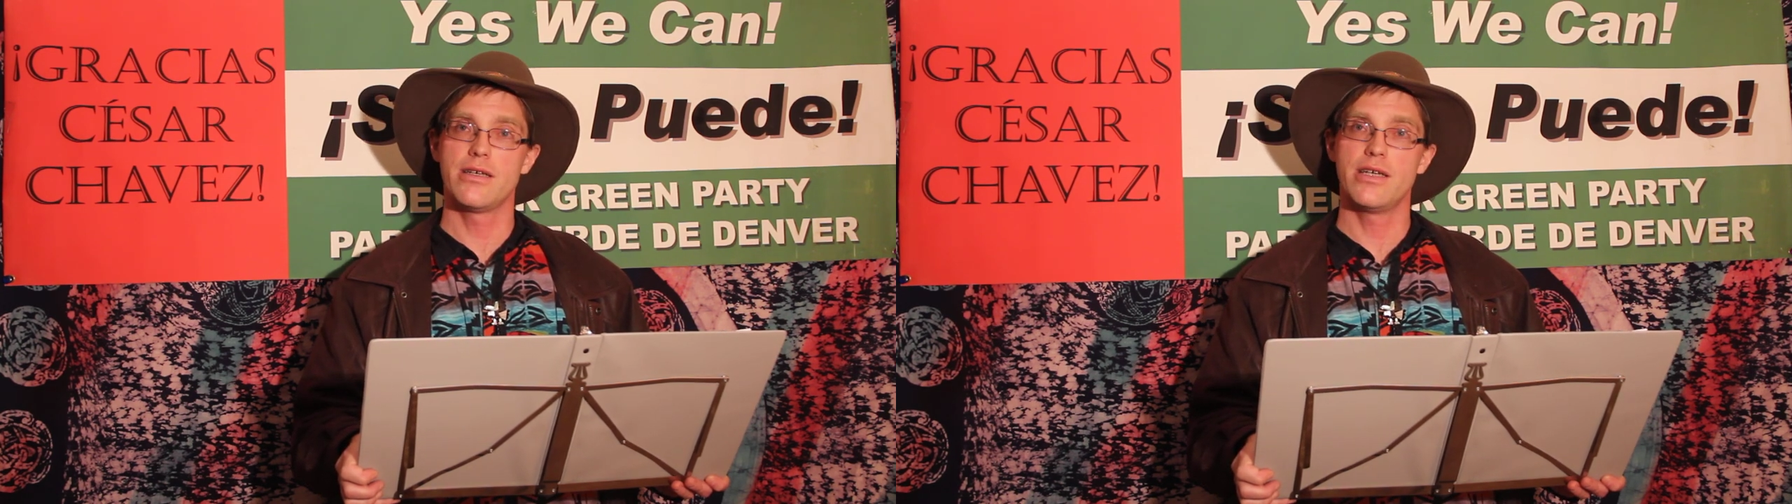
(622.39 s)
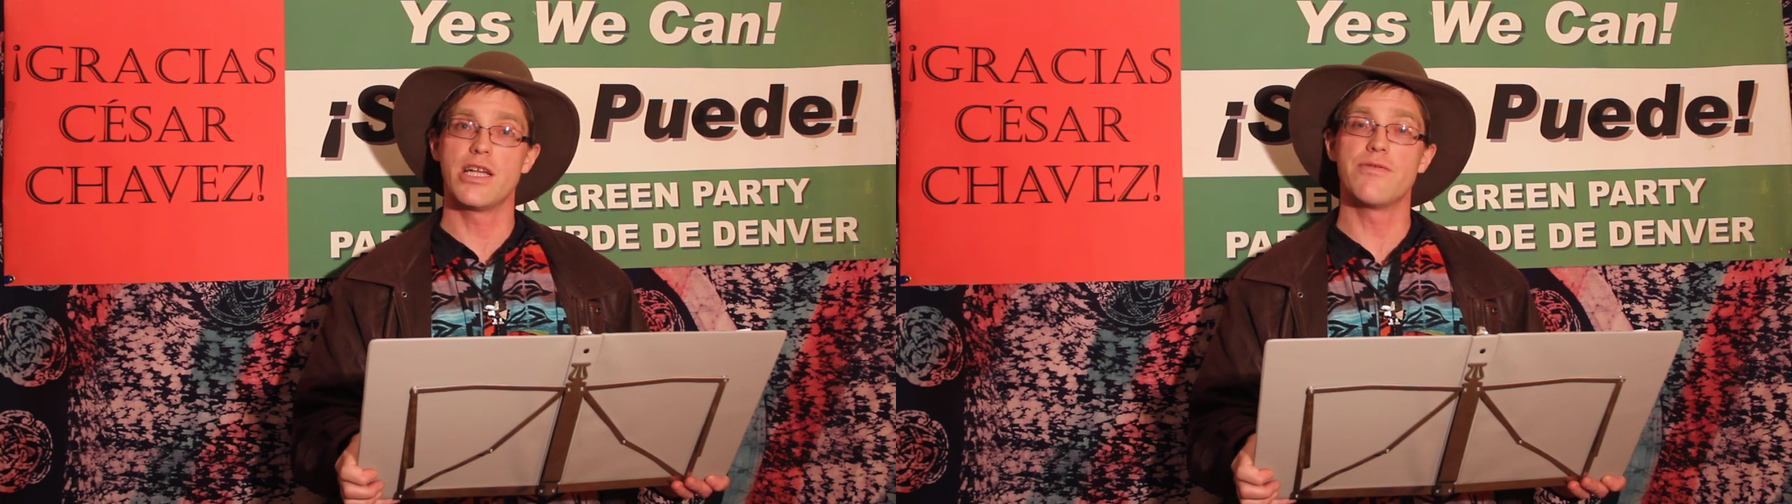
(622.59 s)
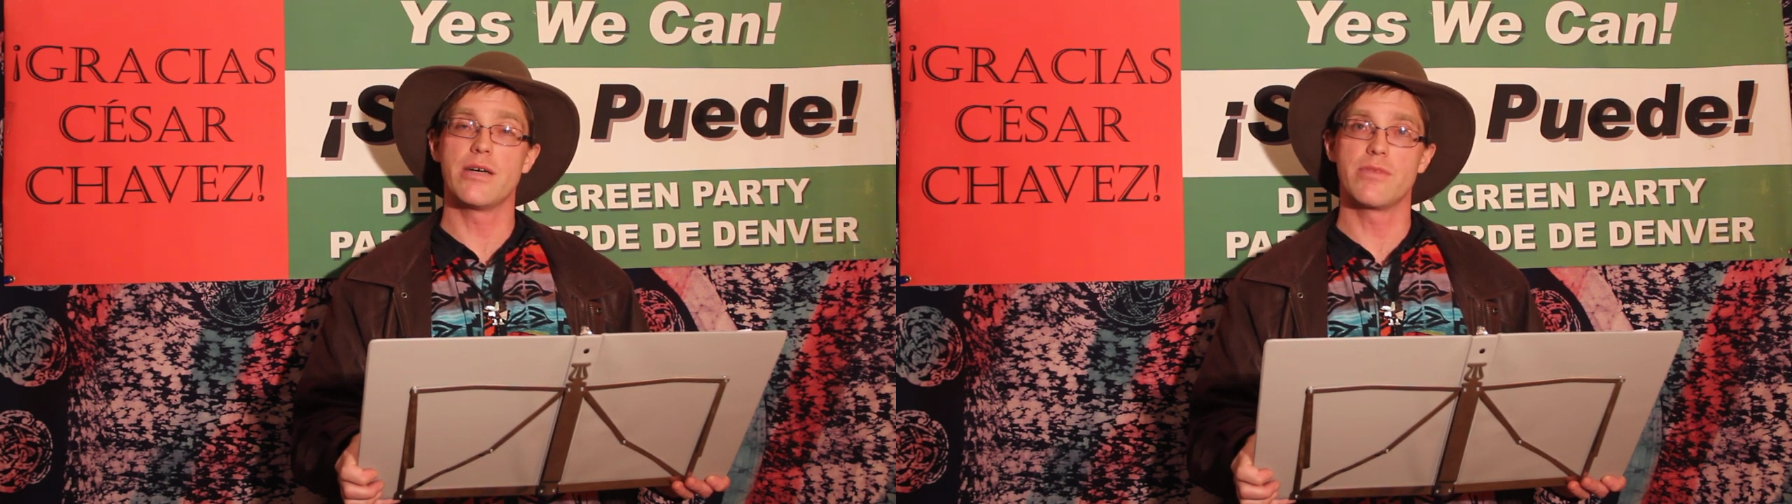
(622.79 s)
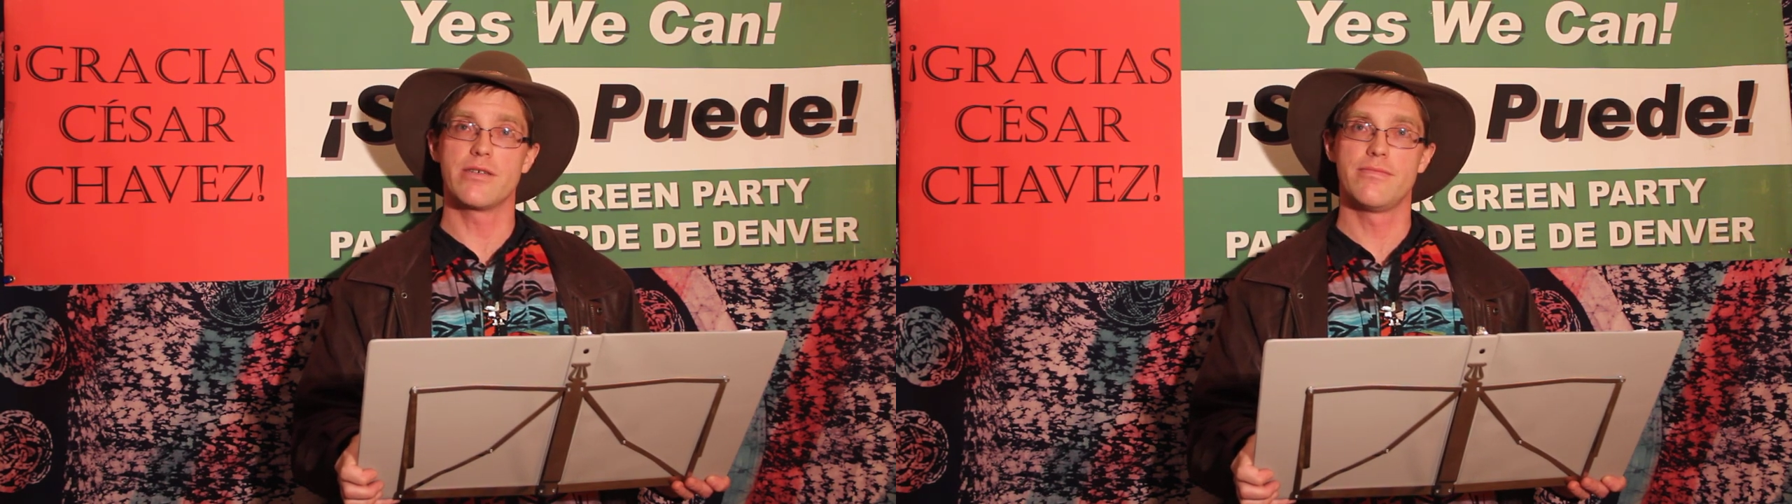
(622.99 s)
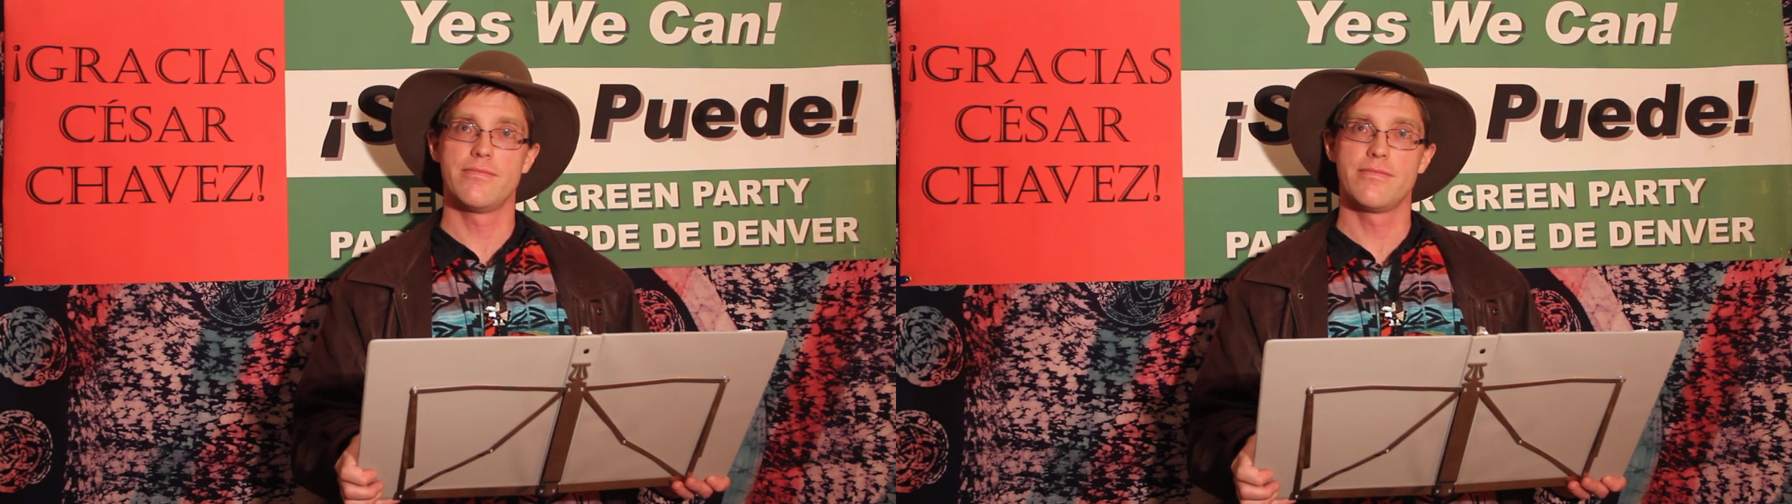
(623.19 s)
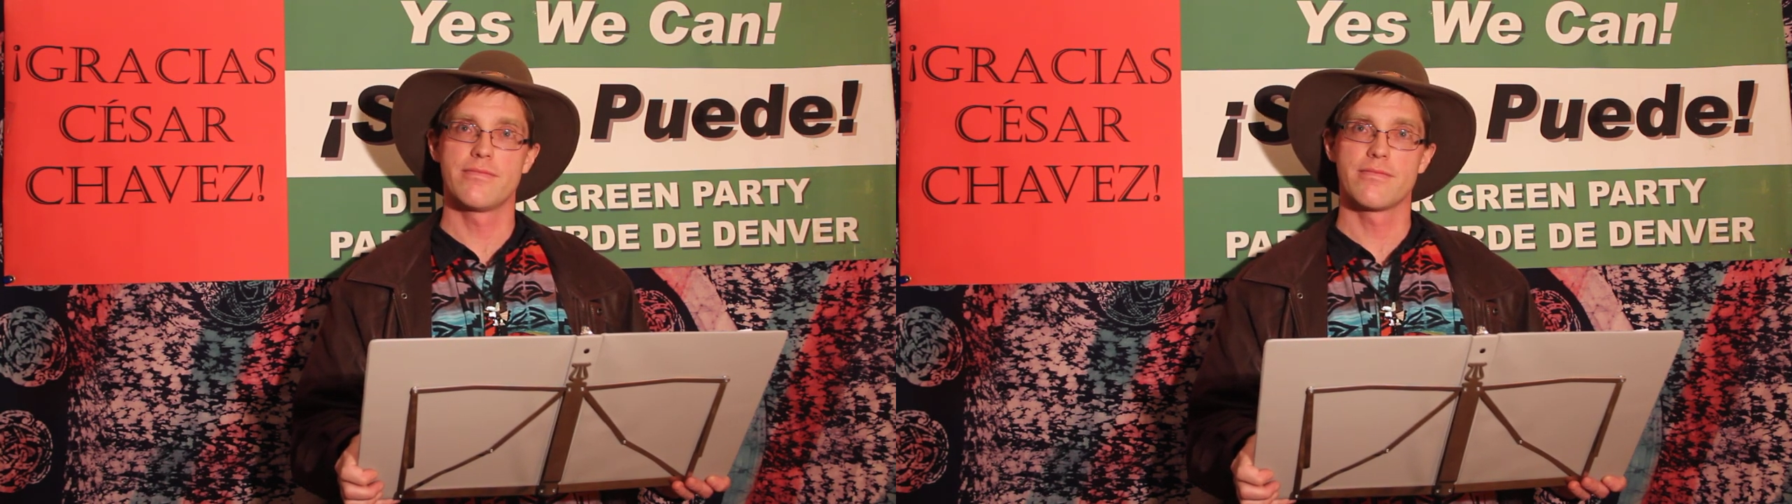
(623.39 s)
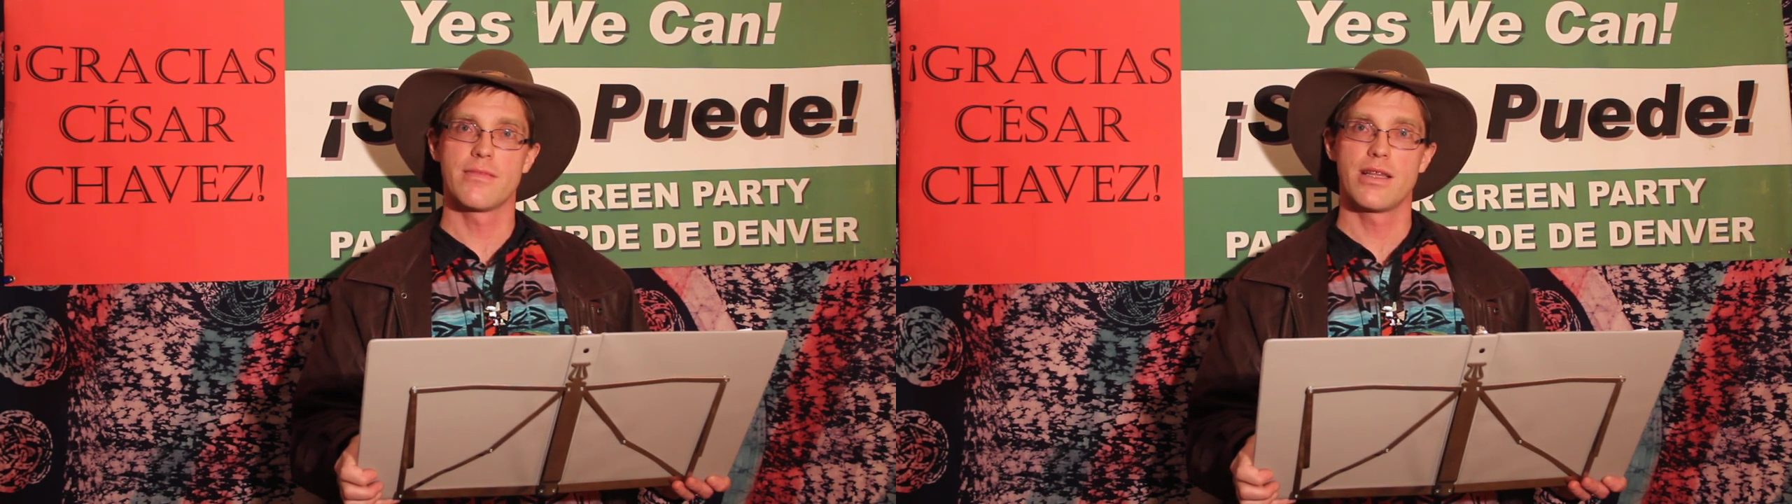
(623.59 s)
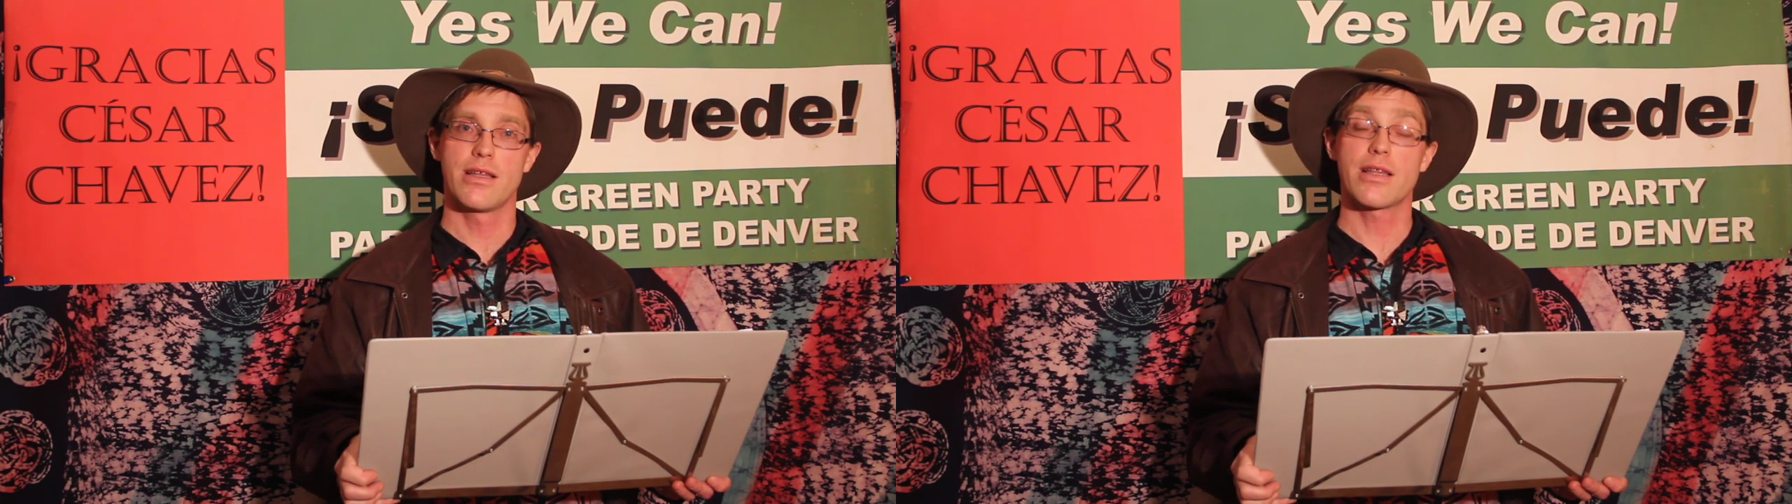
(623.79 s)
in November.
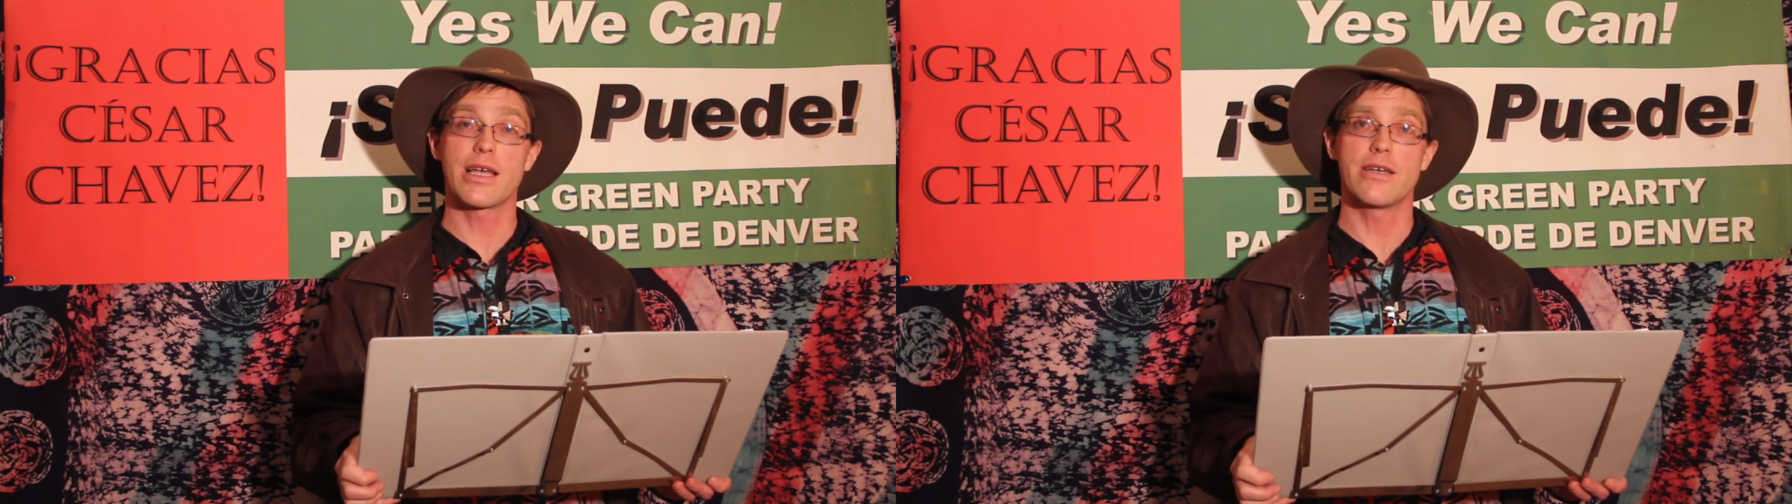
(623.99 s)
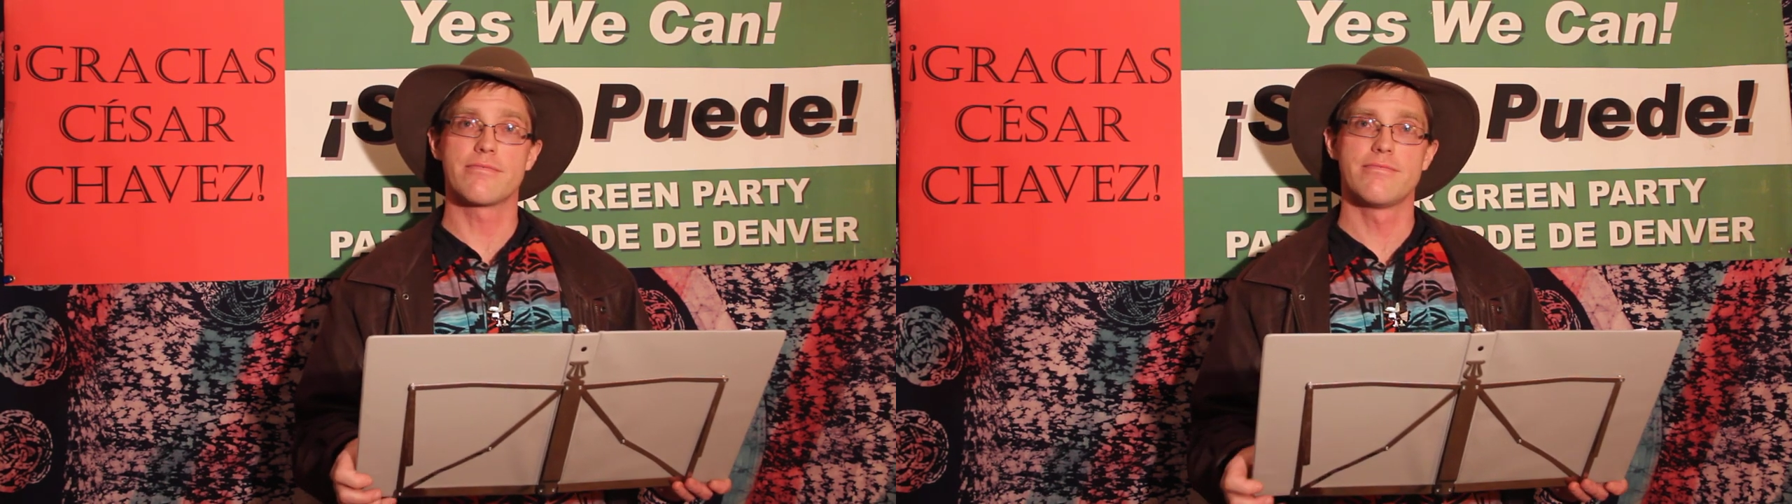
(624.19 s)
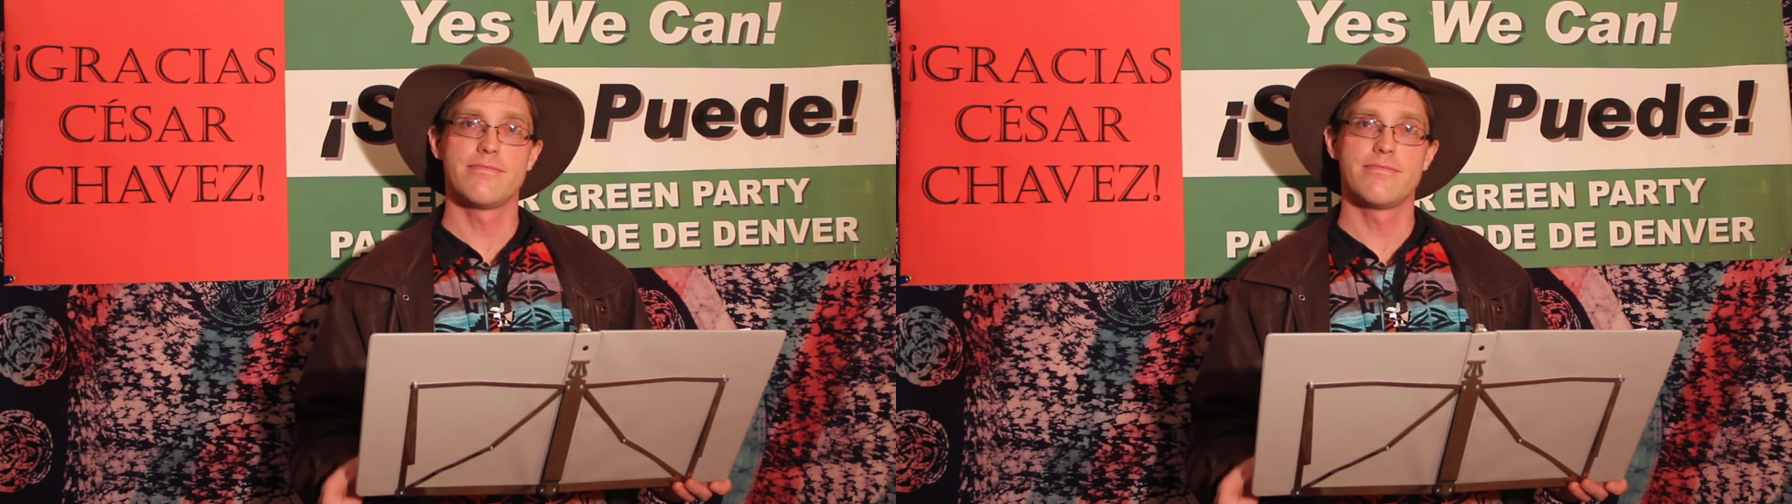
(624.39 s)
Thank you.